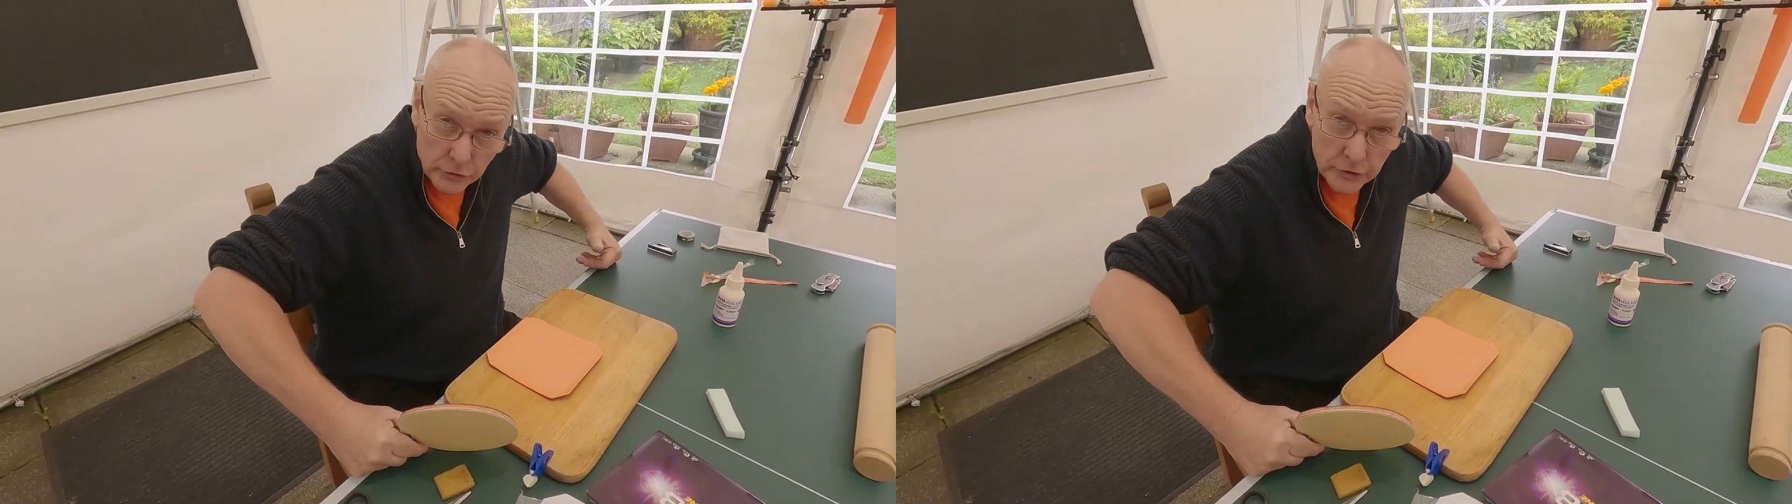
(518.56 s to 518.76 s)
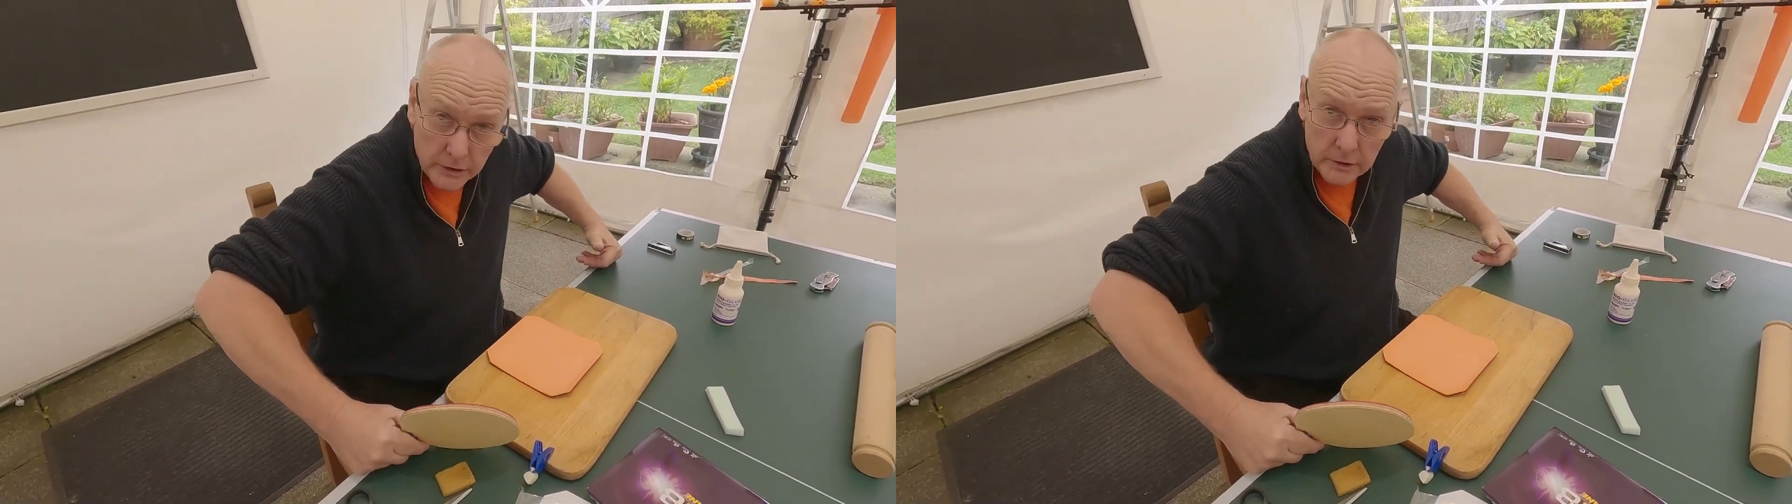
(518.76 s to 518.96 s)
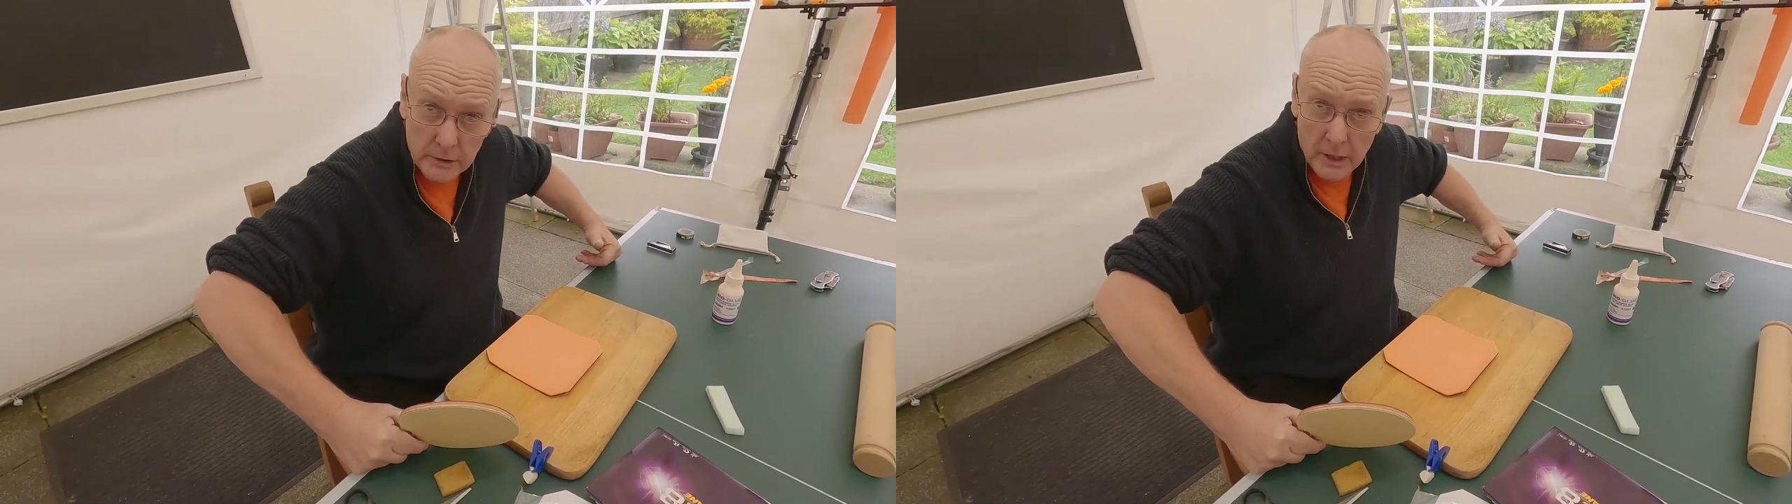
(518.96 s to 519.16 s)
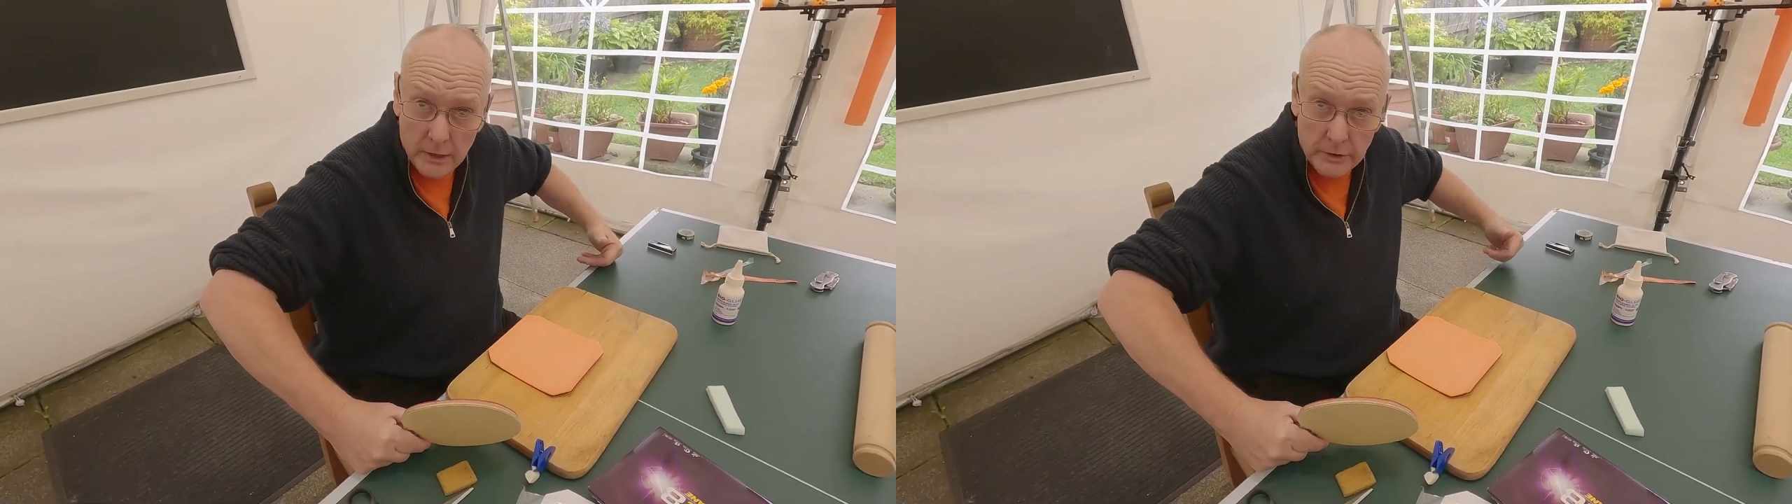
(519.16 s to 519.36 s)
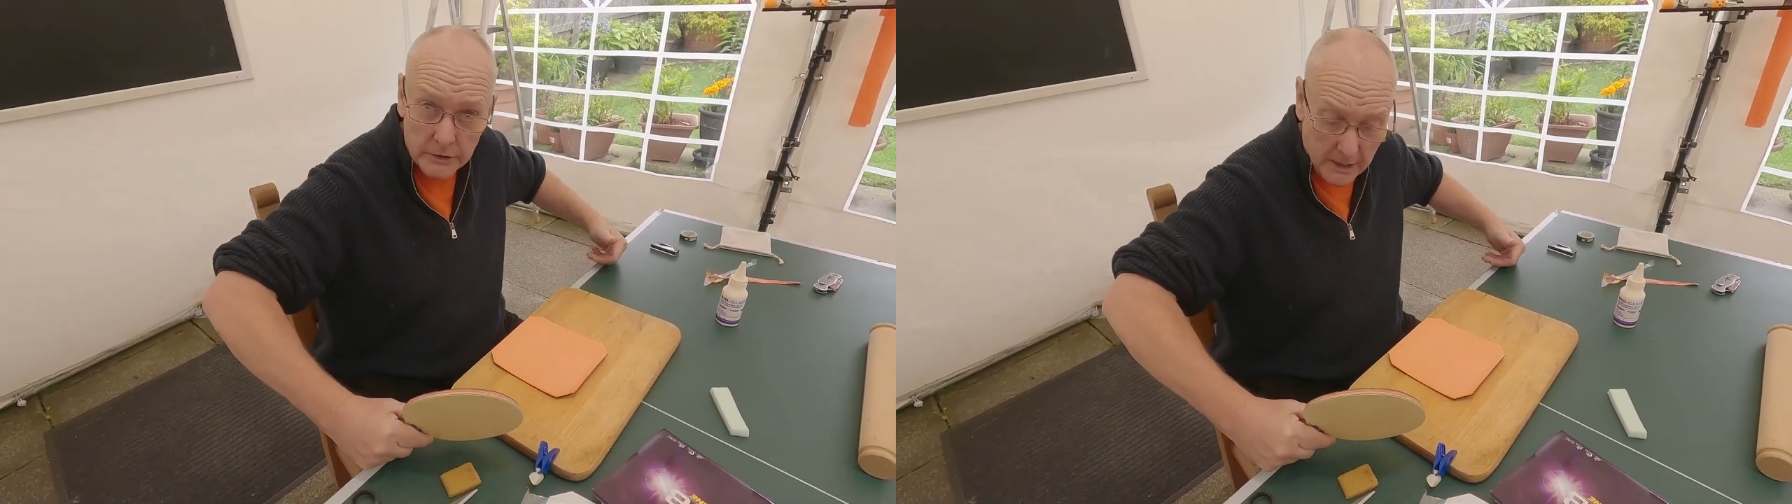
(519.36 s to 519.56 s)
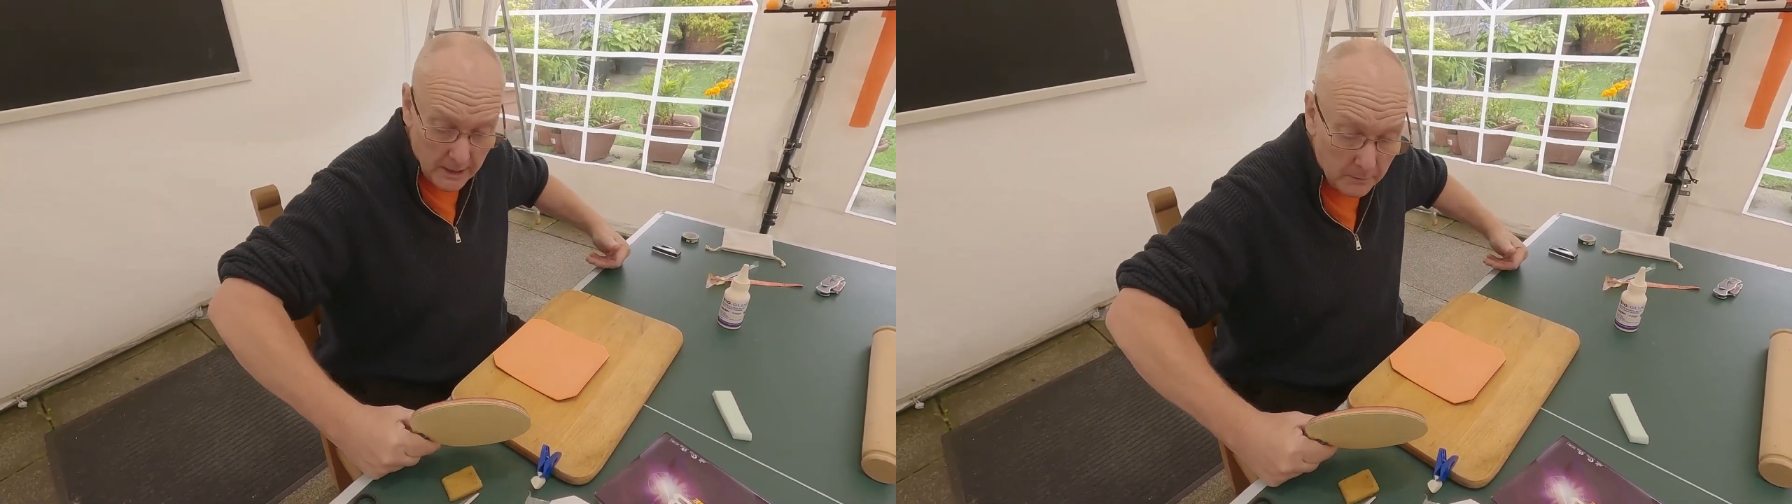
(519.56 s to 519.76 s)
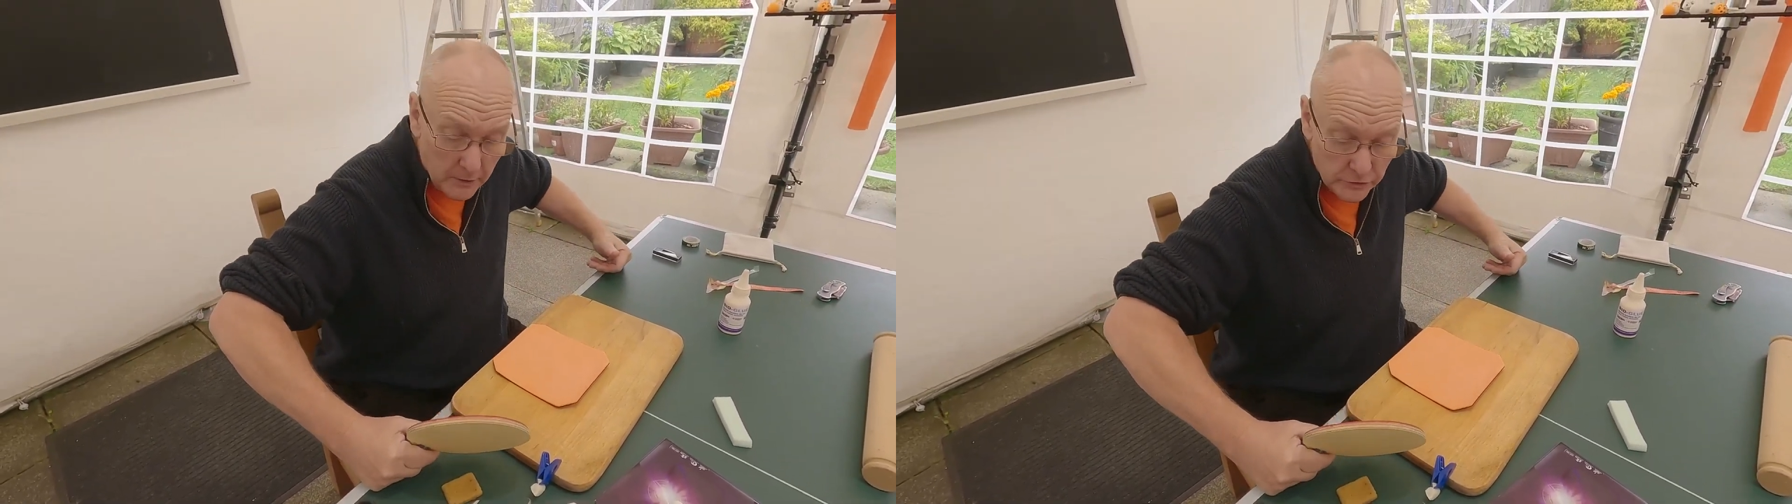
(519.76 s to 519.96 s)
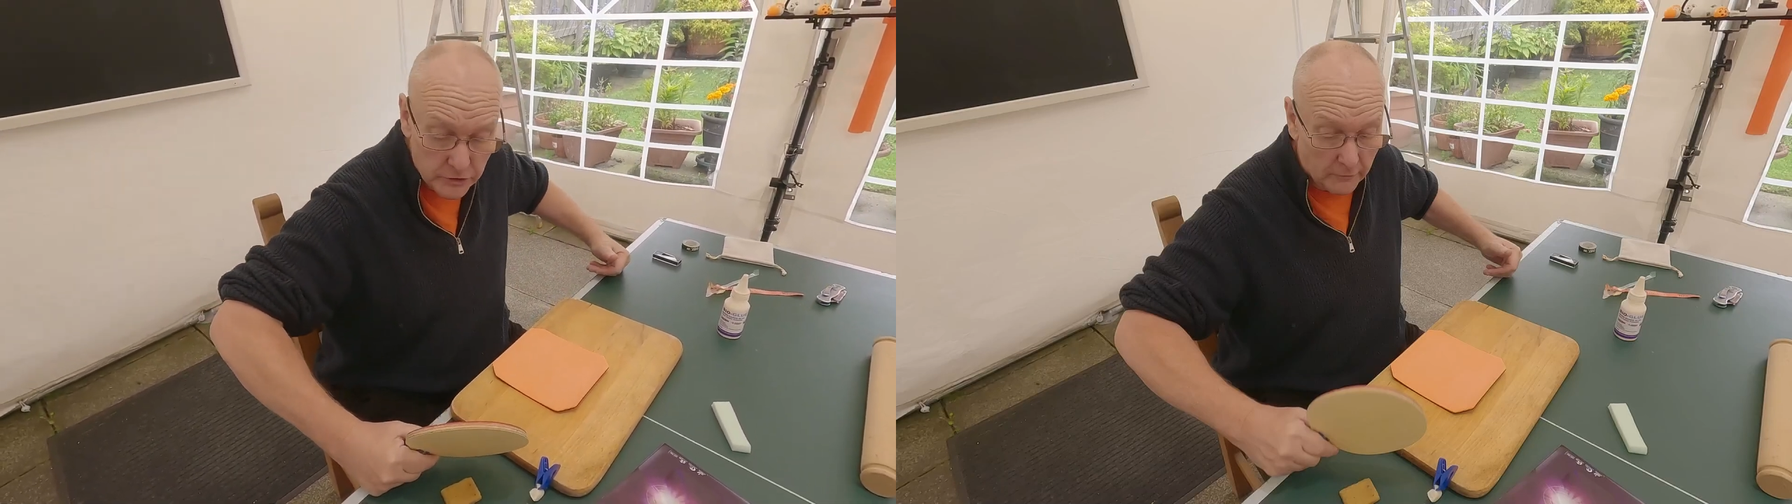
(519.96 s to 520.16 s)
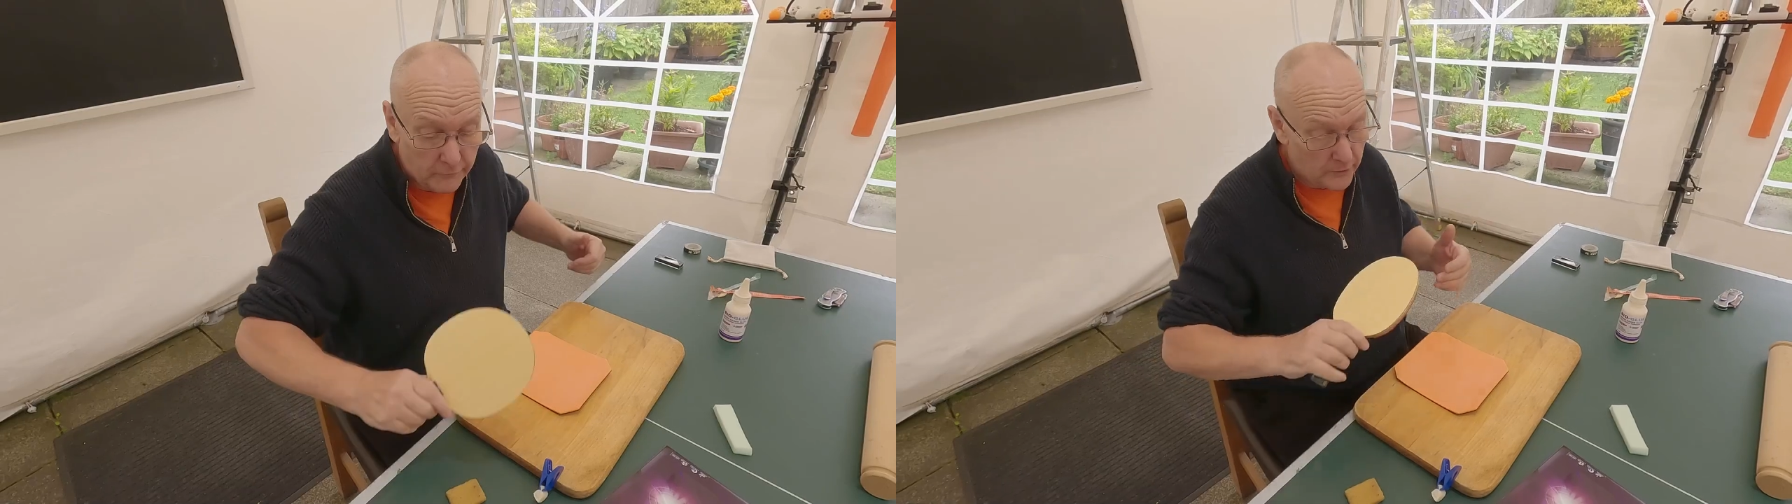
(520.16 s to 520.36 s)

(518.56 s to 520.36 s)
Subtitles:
touching the table and stuff,